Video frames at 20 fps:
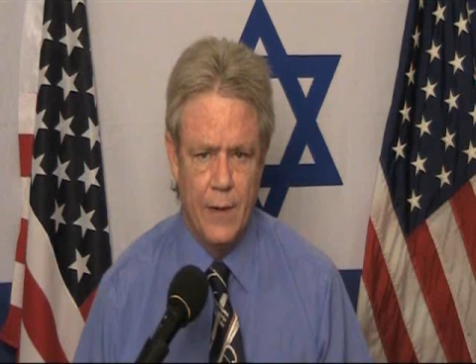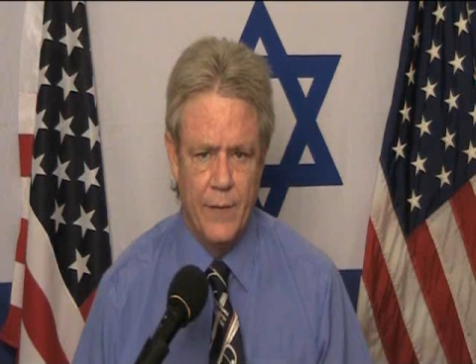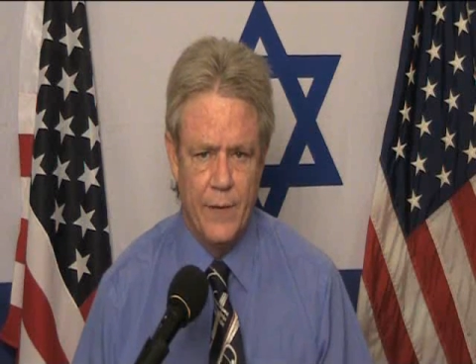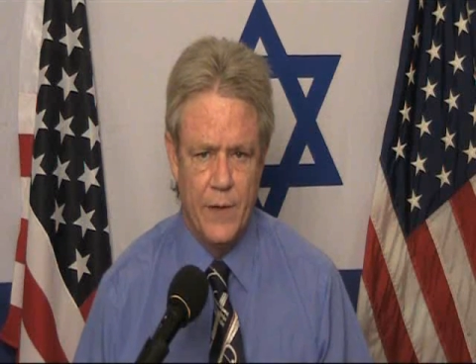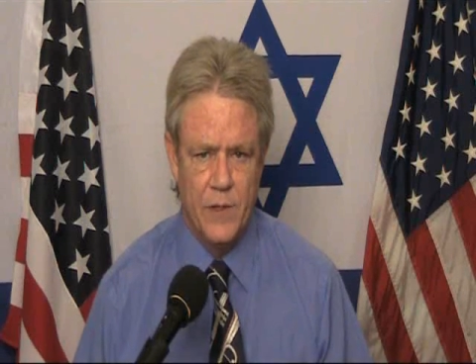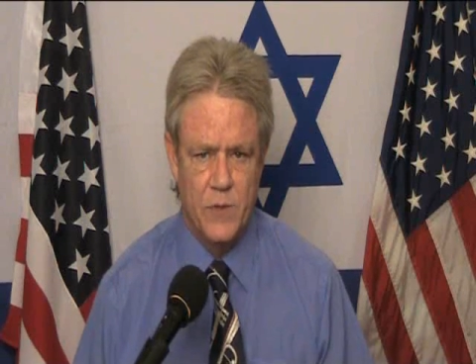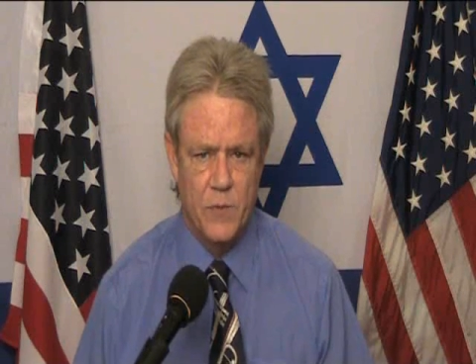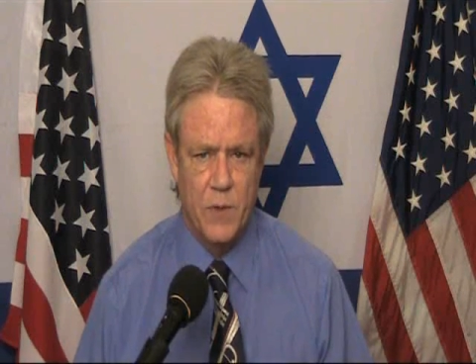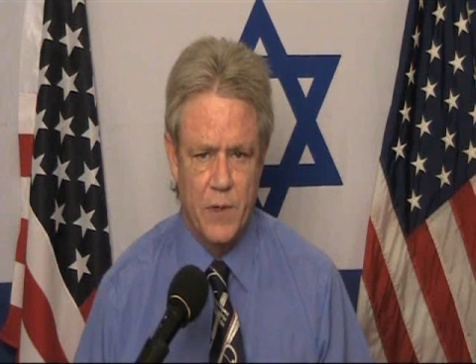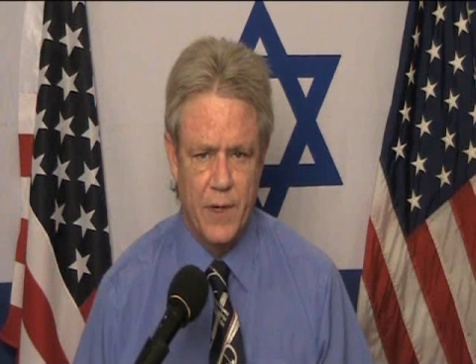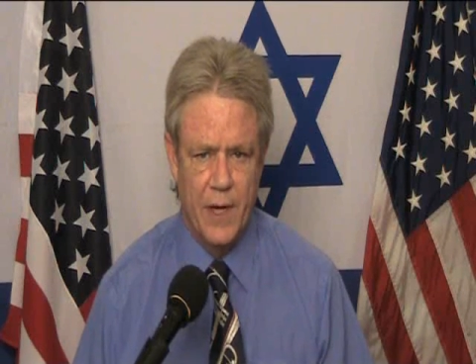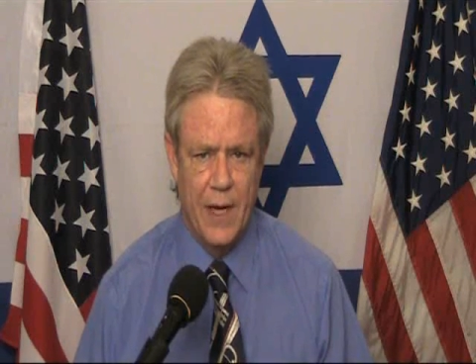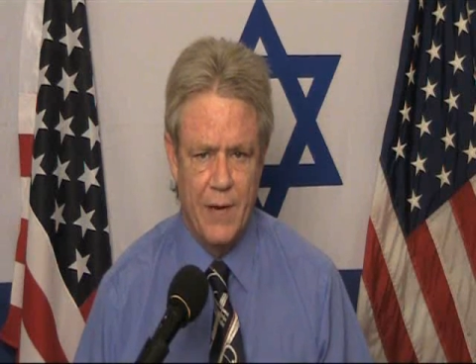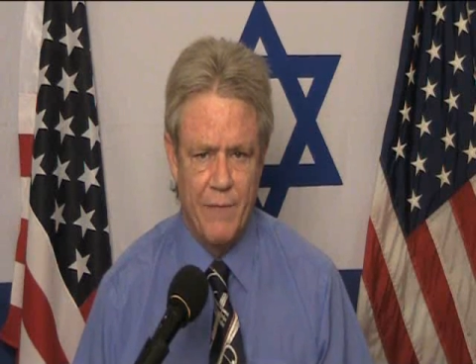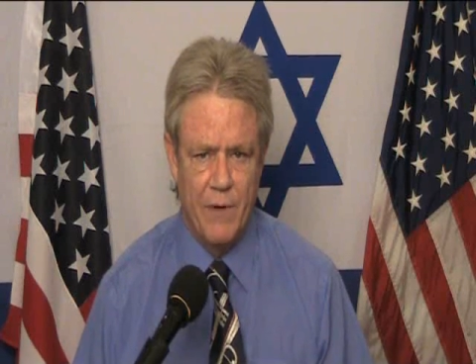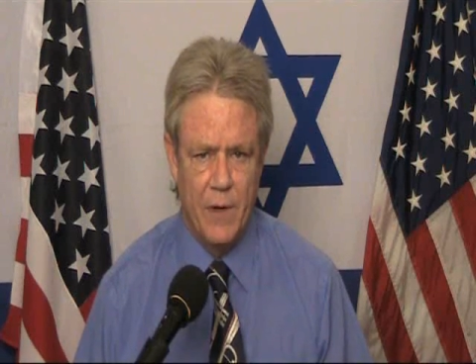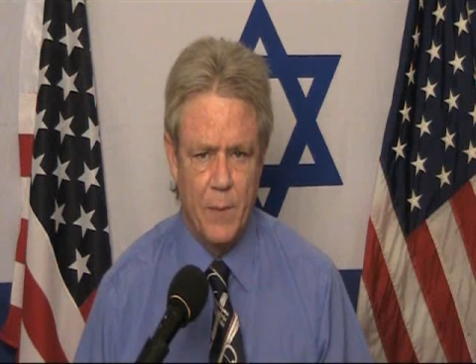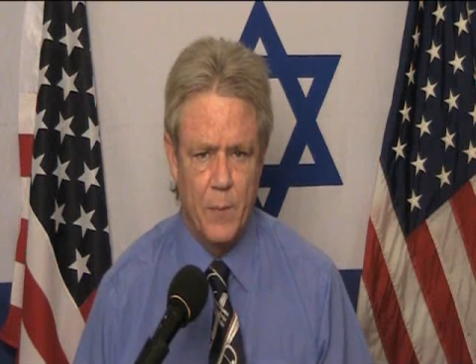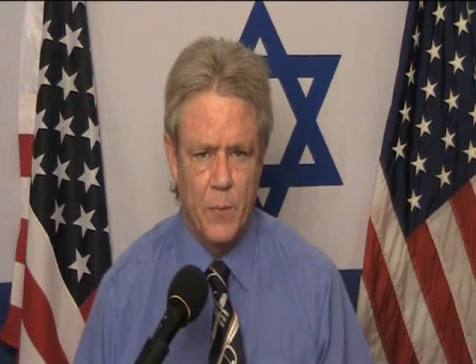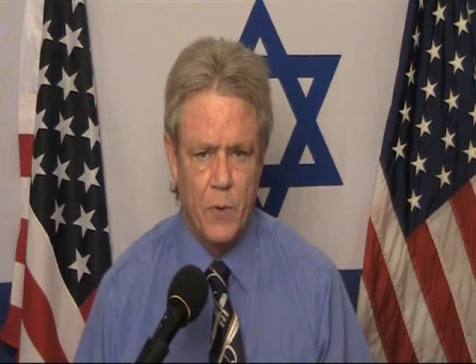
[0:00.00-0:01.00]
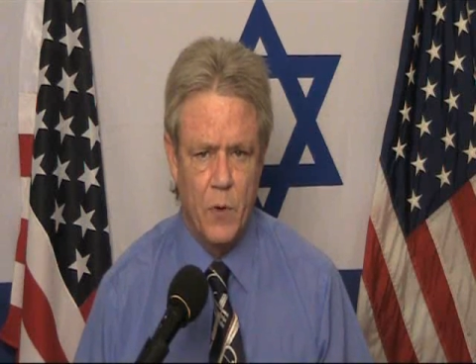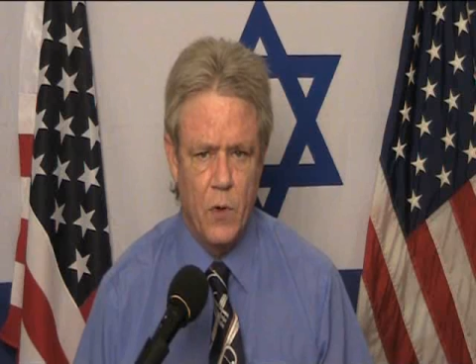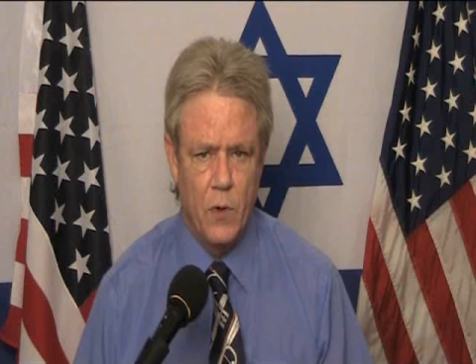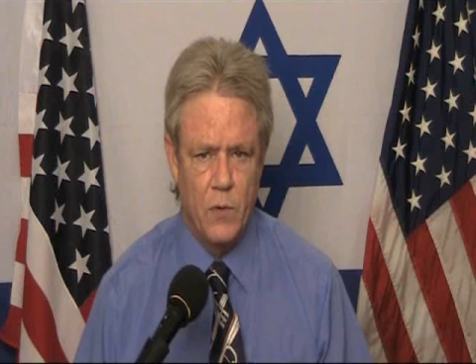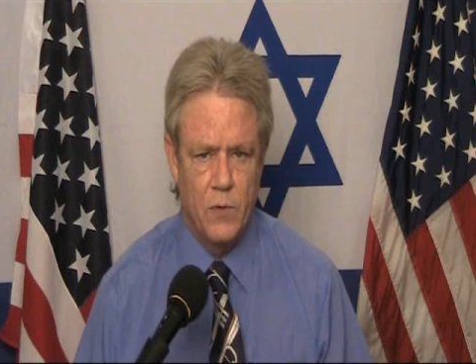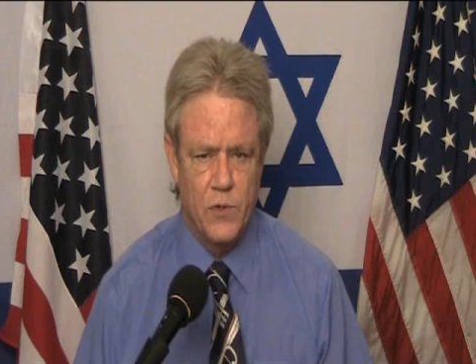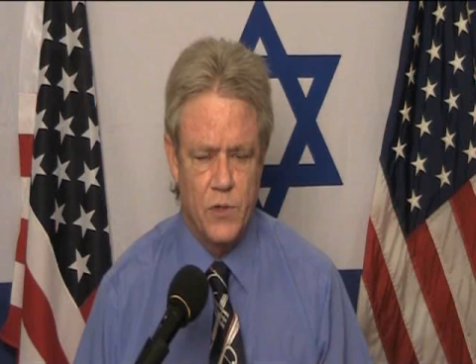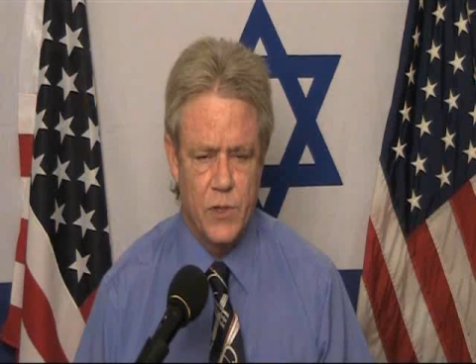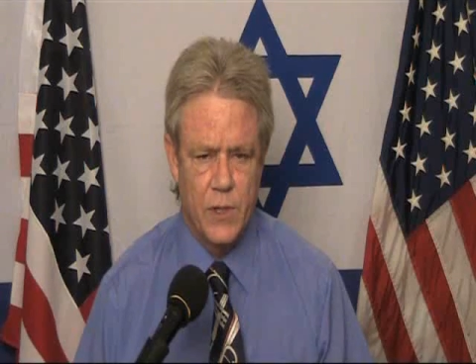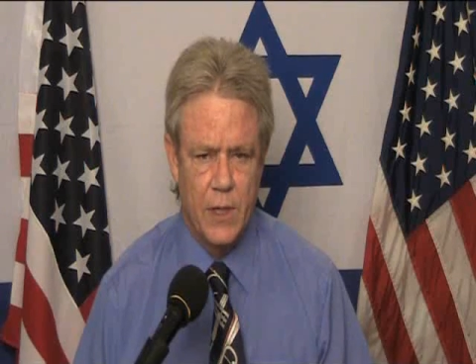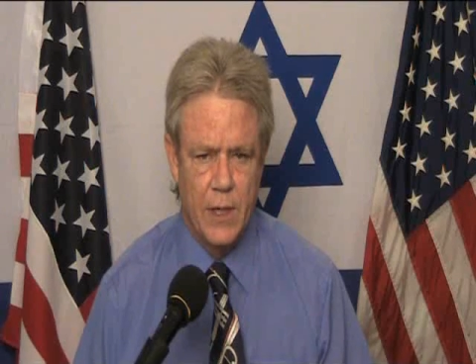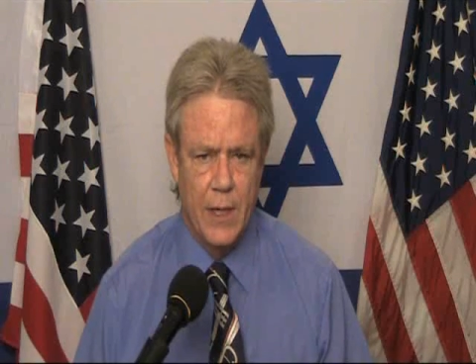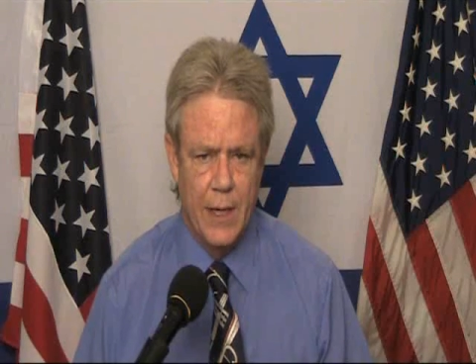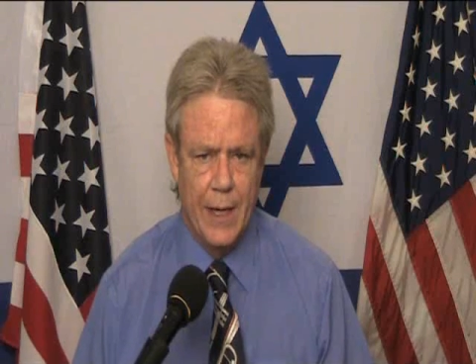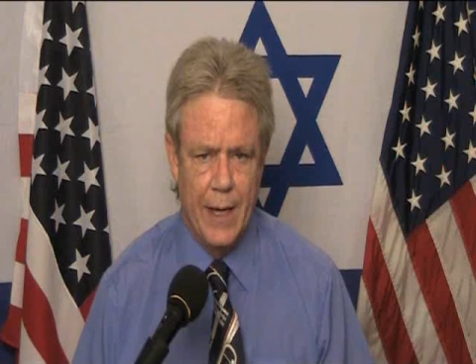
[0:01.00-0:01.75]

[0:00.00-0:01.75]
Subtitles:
the Israel Navy approached